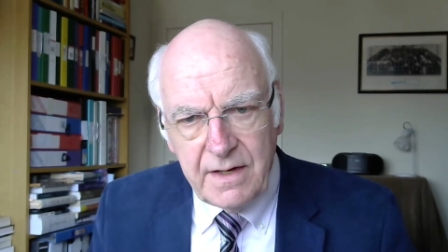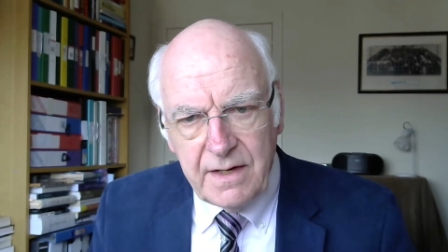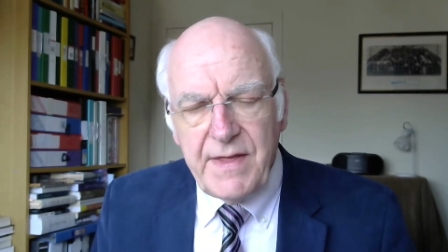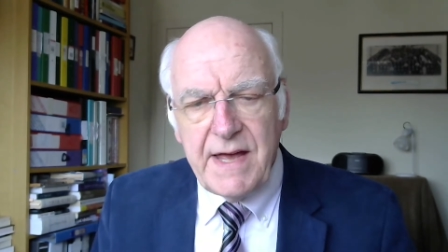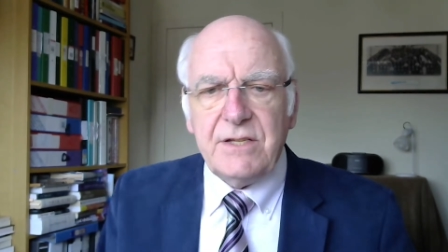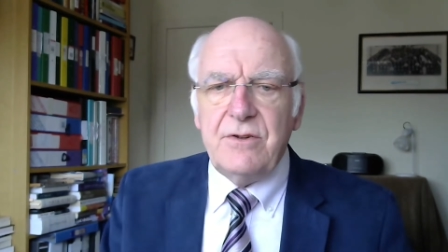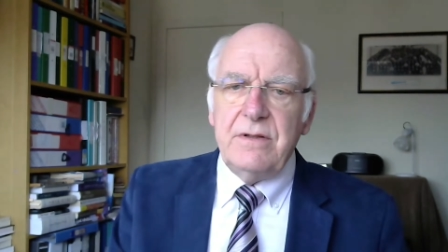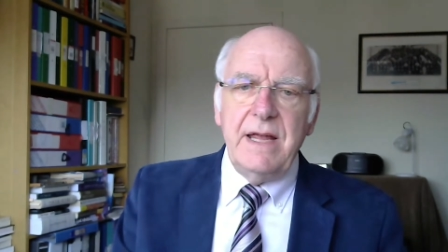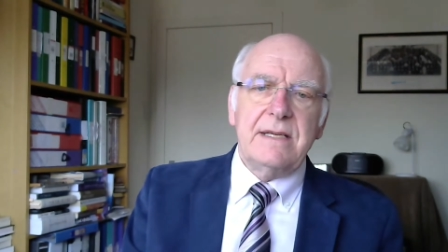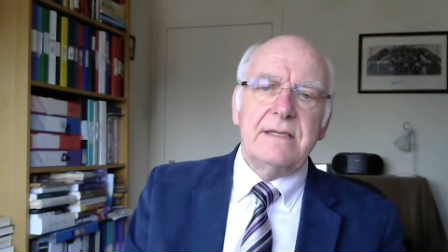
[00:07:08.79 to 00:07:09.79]
And that's not
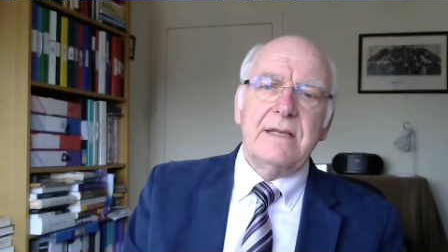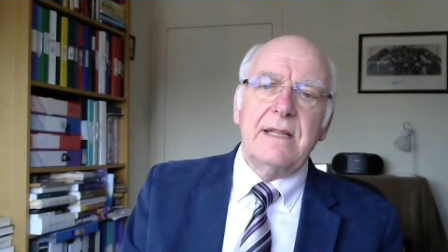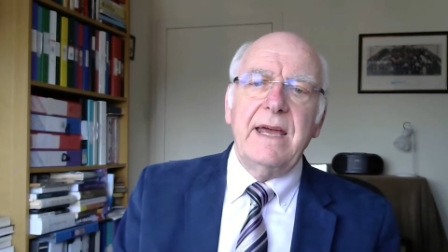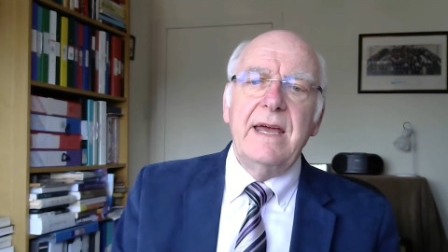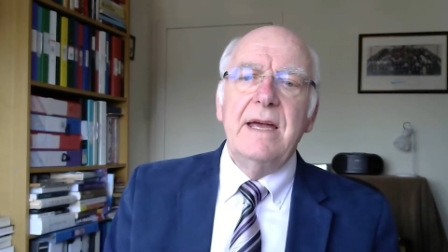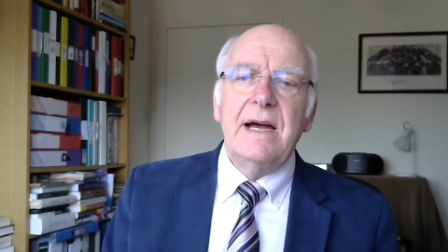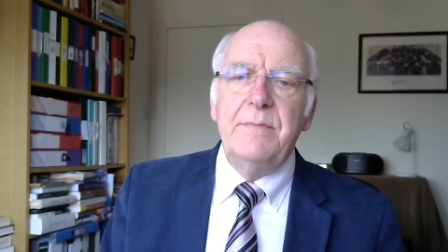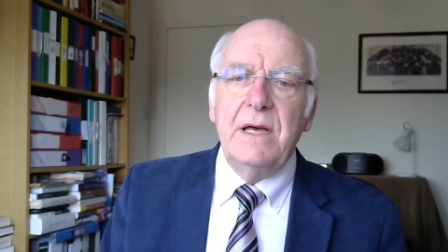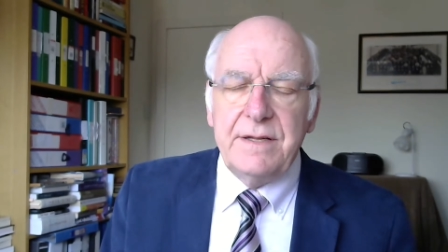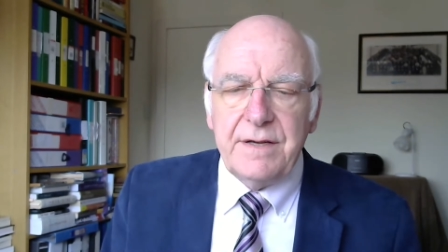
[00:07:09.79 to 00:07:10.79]
necessarily a
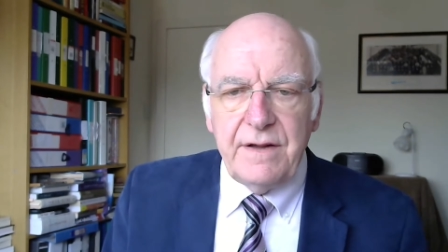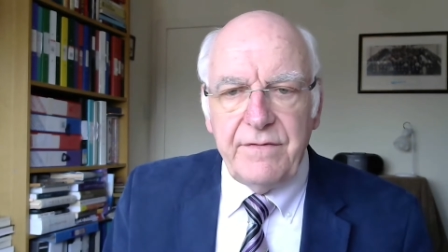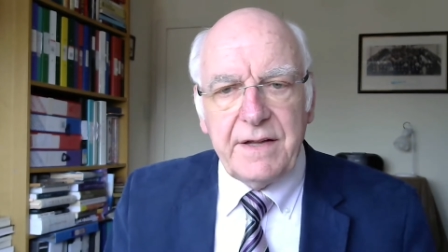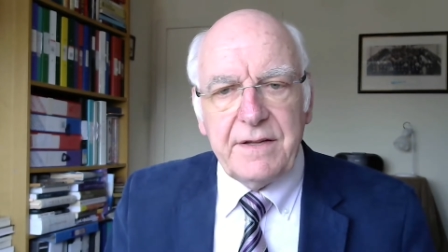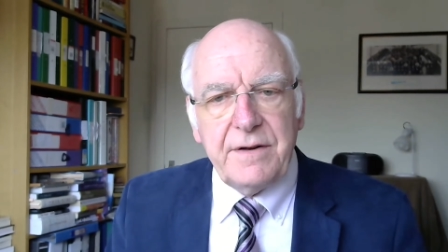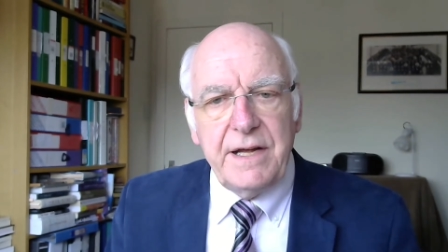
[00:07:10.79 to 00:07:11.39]
military victory.